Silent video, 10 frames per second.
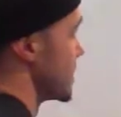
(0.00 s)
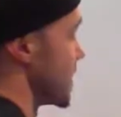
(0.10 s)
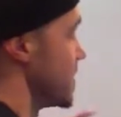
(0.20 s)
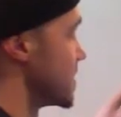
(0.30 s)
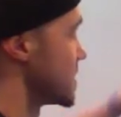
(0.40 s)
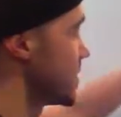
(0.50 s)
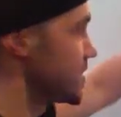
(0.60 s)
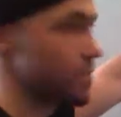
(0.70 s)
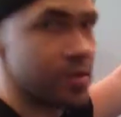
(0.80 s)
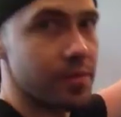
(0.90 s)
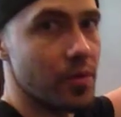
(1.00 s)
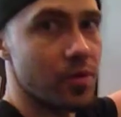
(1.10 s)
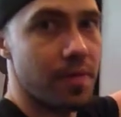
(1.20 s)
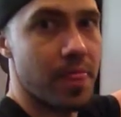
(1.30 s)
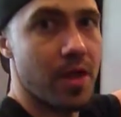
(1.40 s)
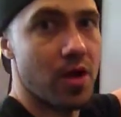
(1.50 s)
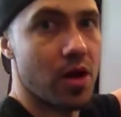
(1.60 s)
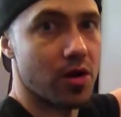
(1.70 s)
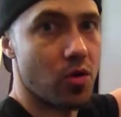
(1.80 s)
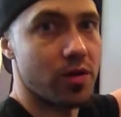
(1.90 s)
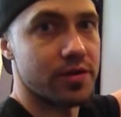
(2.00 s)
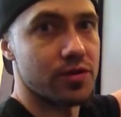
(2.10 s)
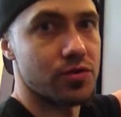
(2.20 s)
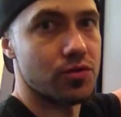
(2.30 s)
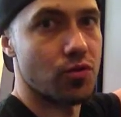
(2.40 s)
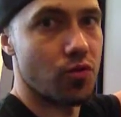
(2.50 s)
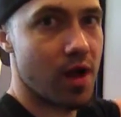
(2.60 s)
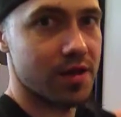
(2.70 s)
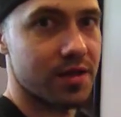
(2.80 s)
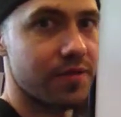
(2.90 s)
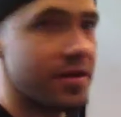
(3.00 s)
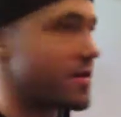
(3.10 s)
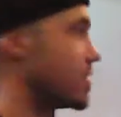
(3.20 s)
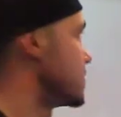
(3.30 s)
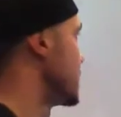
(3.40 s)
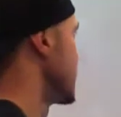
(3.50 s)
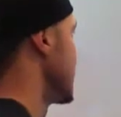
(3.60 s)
Okay, but some of the people are going to watch the video